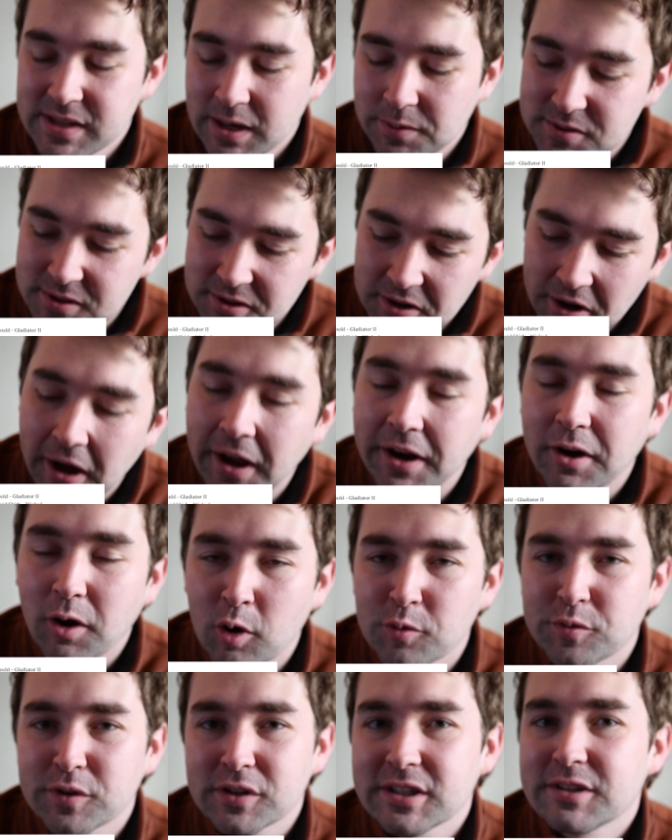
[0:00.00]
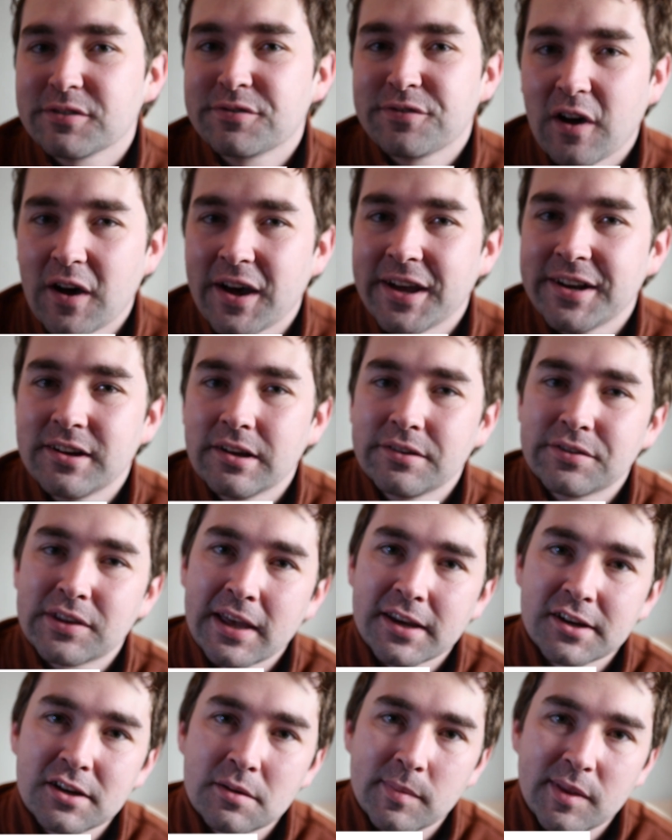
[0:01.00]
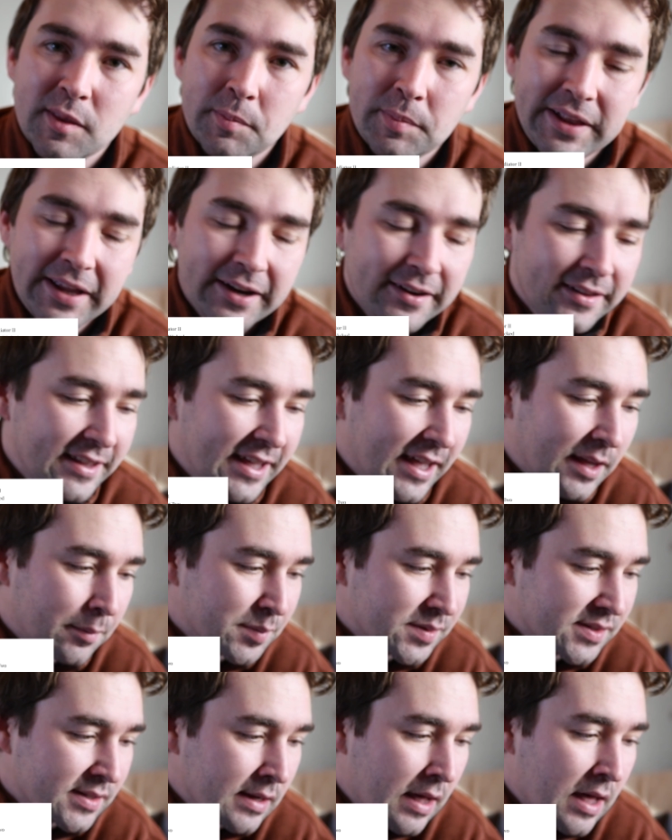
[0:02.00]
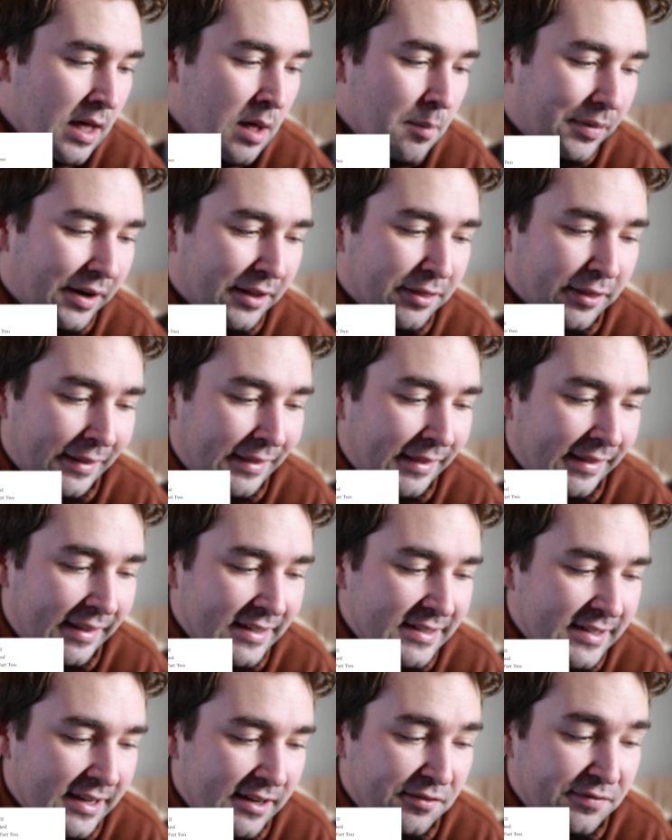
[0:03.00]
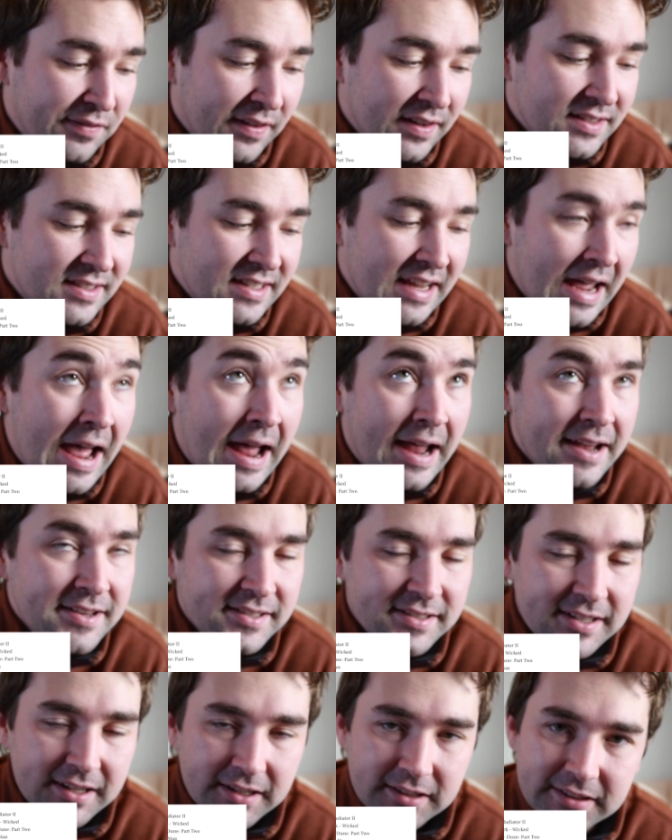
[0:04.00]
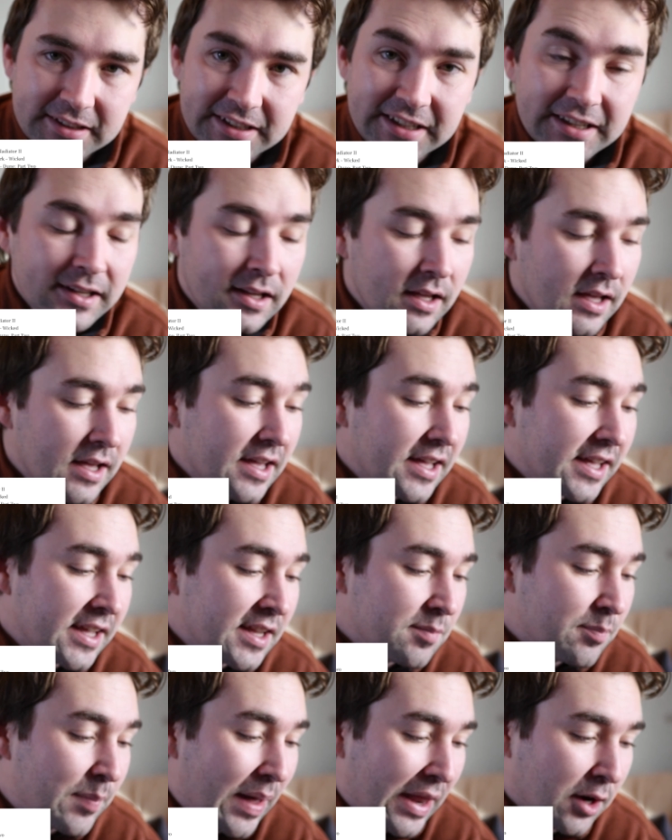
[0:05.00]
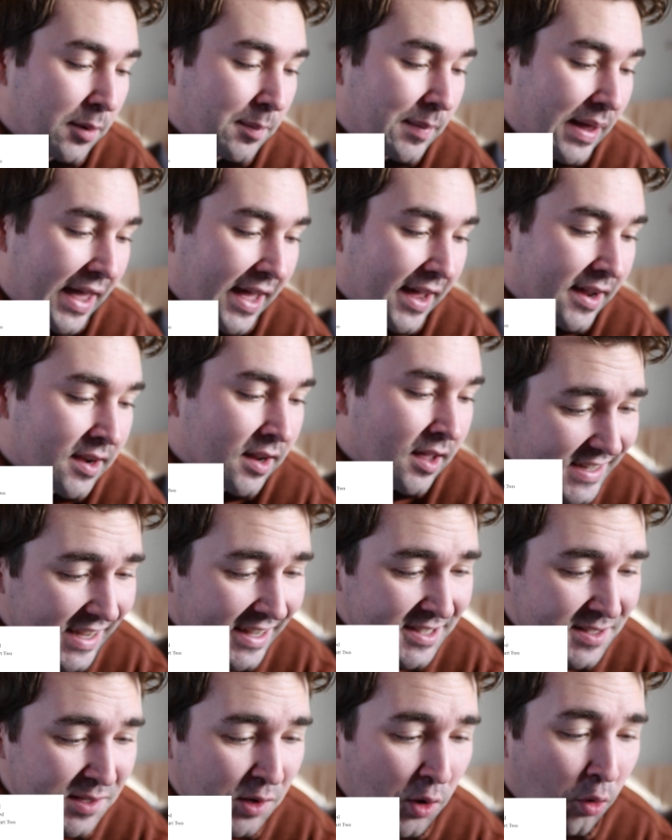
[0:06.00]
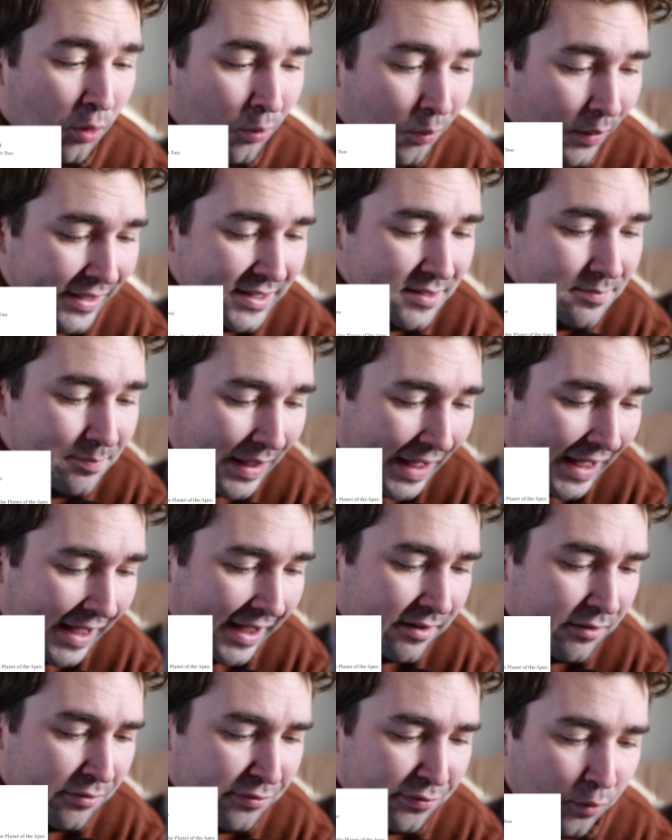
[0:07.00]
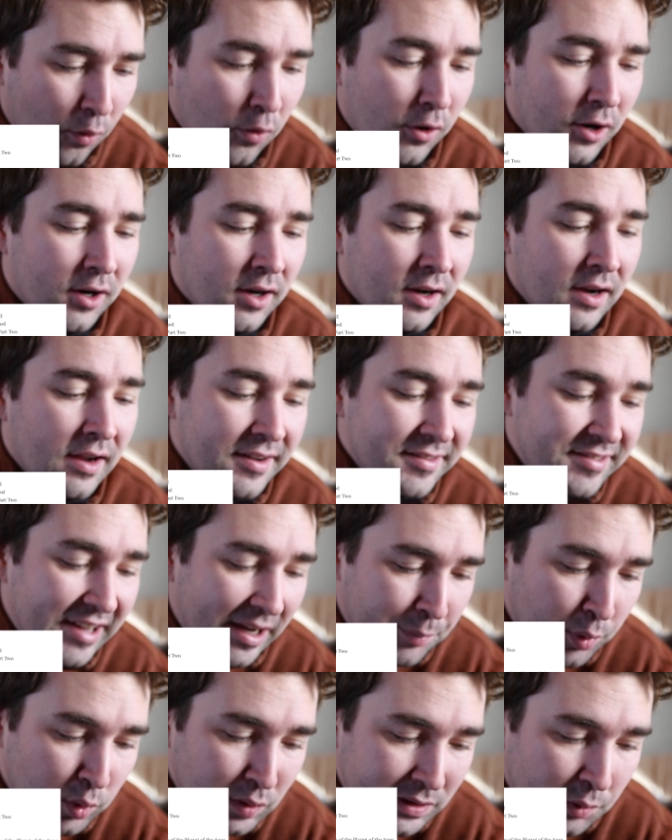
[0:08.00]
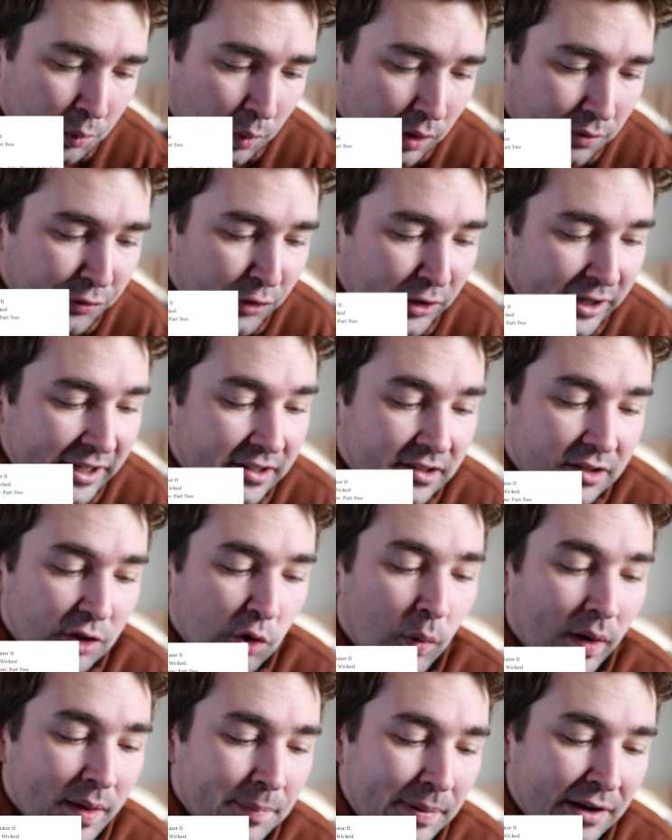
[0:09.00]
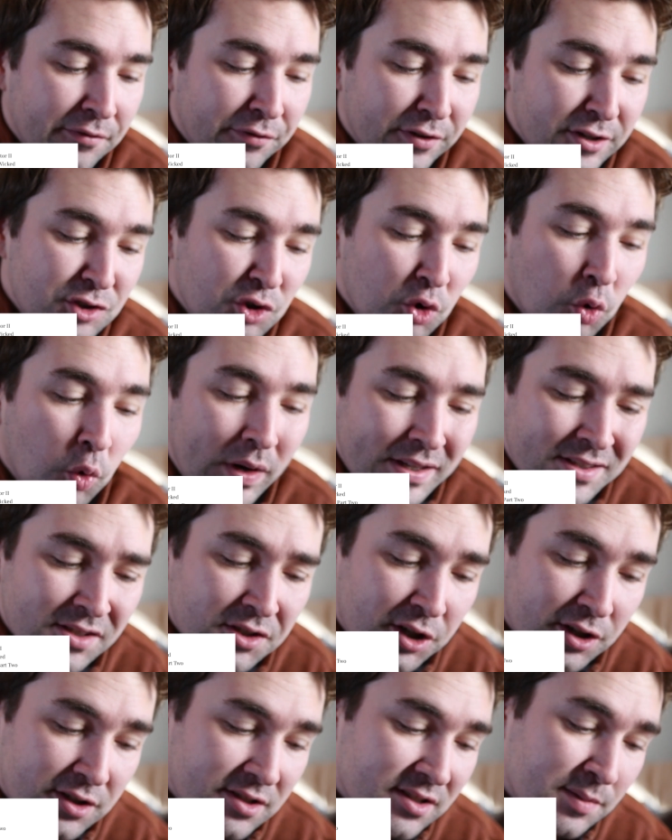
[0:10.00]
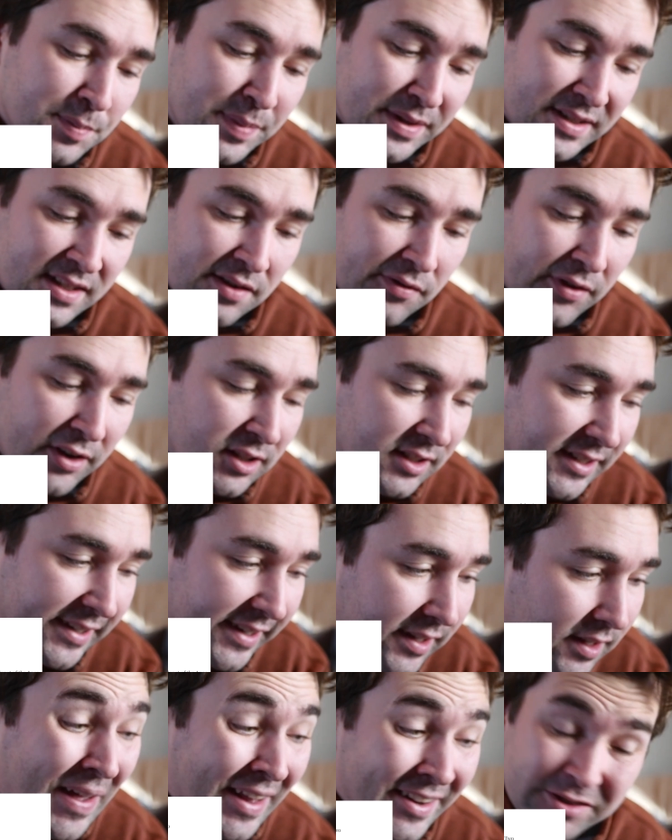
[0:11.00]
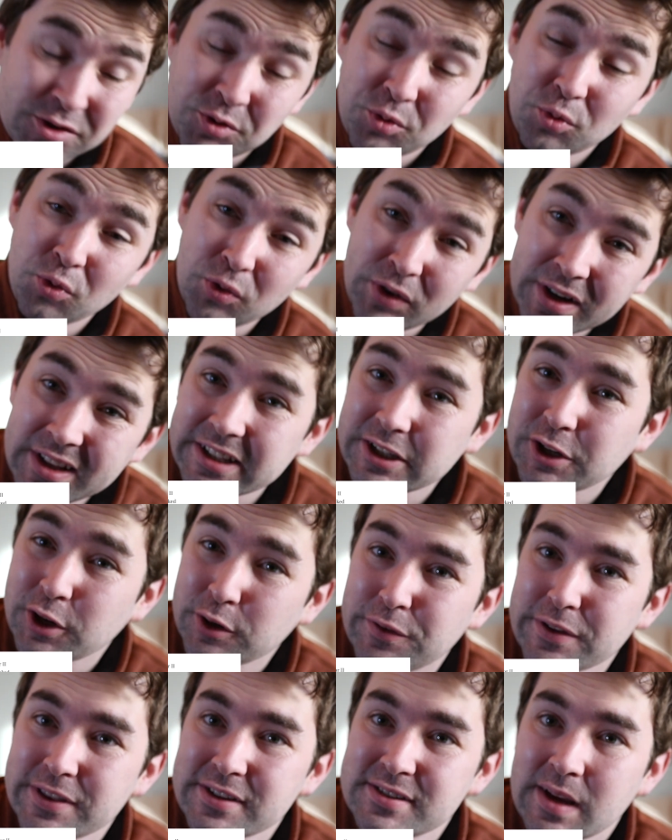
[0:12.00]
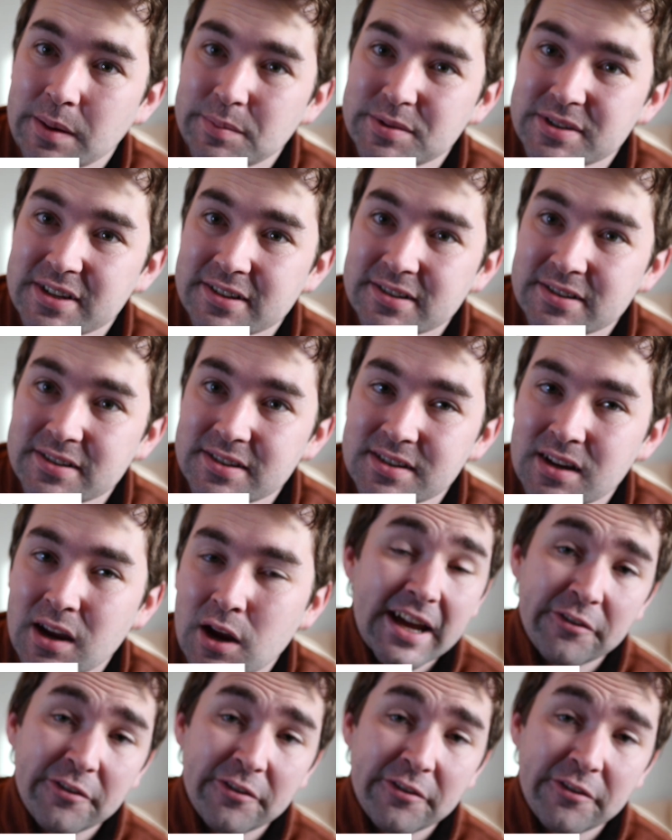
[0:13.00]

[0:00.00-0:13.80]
I was not overly fond of Kingdom of the Planet of the Apes, but I thought that they did it fantastically in Better Man. It's quite bad for Deadpool and Wolverine, quite bad for Twisters specifically, and it's really good for The Substance.